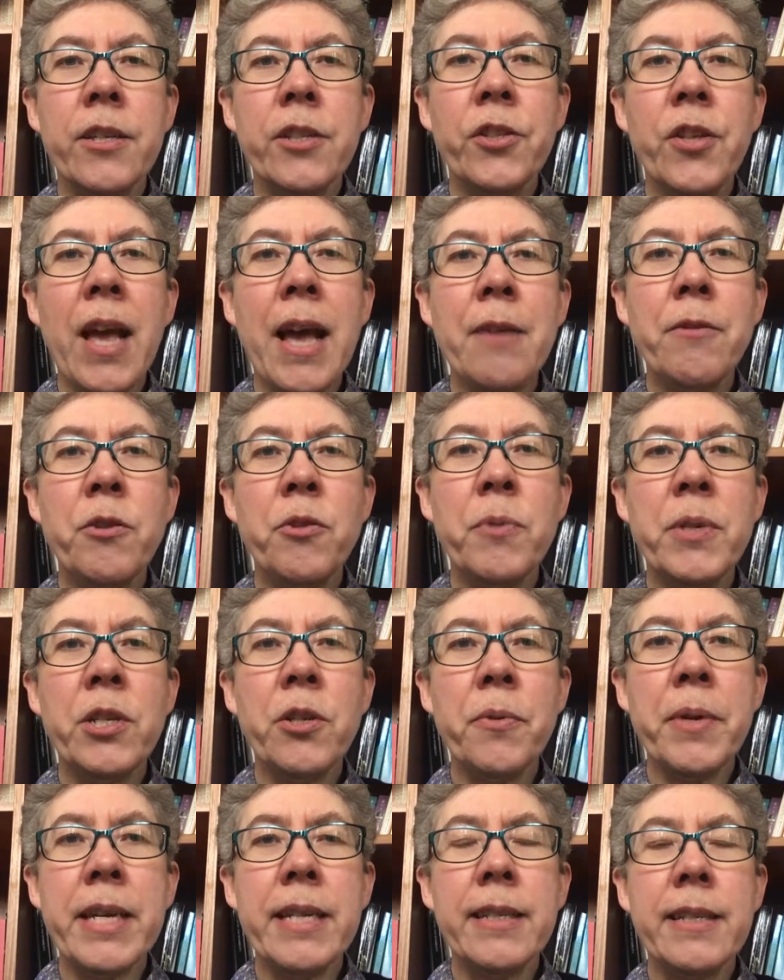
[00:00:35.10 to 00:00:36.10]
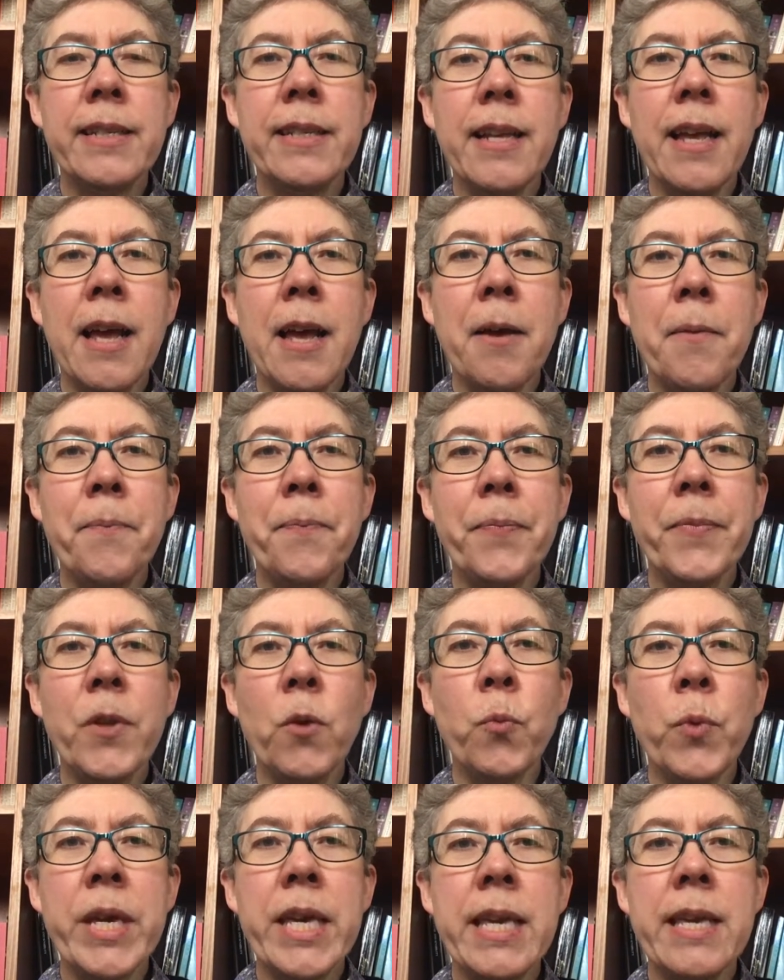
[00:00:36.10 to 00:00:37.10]
So how did we do it? Um,
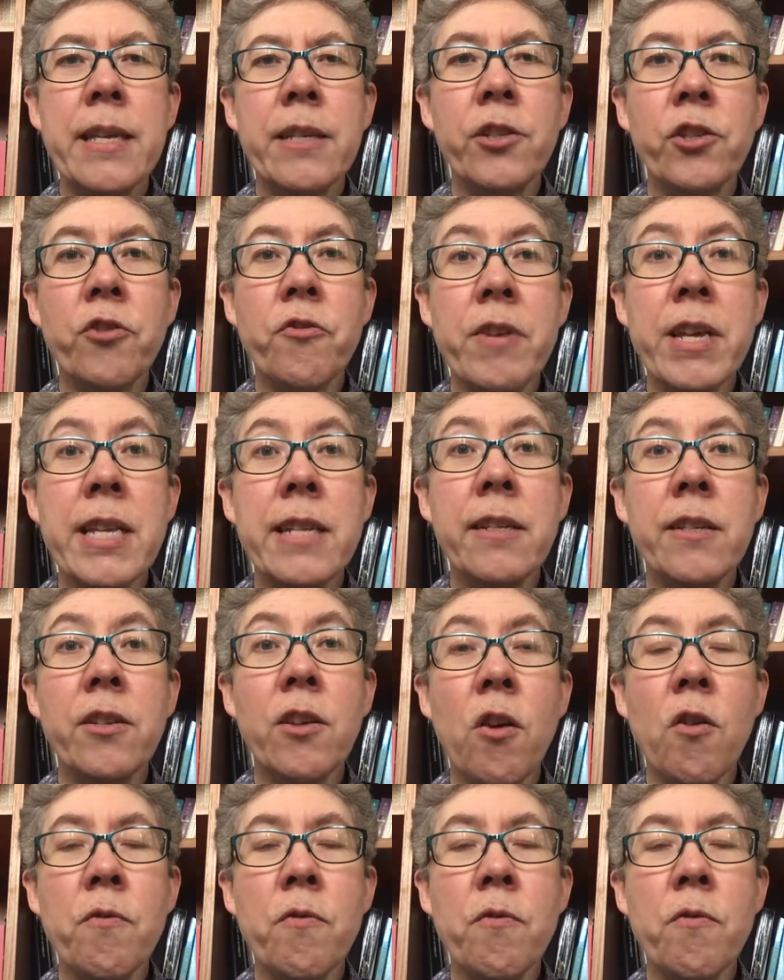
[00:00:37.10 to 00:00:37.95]
we screened